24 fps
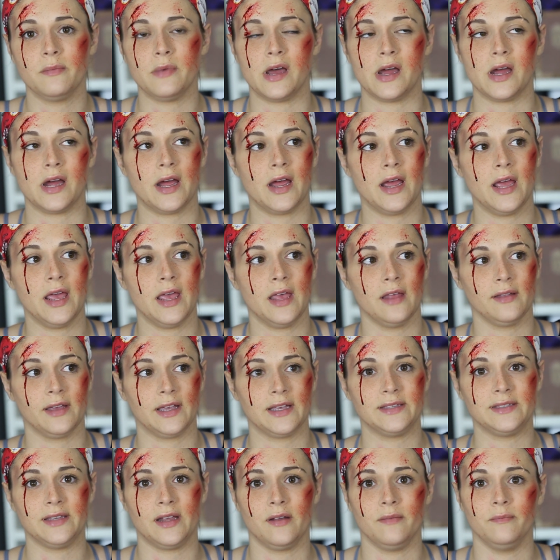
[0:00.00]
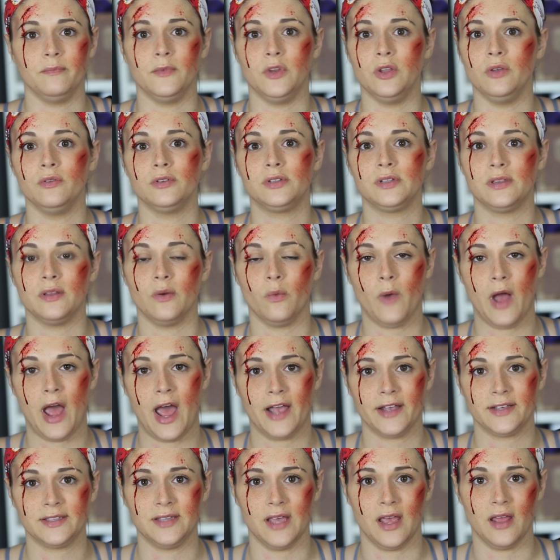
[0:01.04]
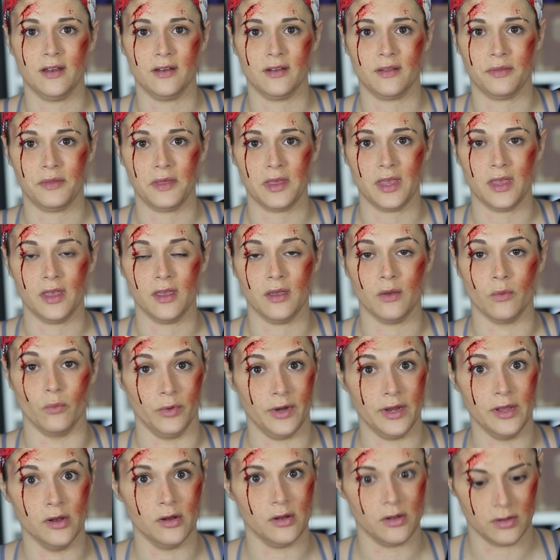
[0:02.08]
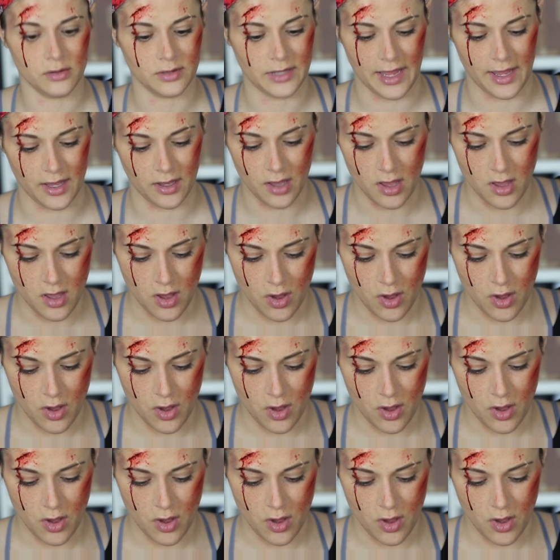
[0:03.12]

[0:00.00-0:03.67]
Like I said, I'm new to the wax and the real, like,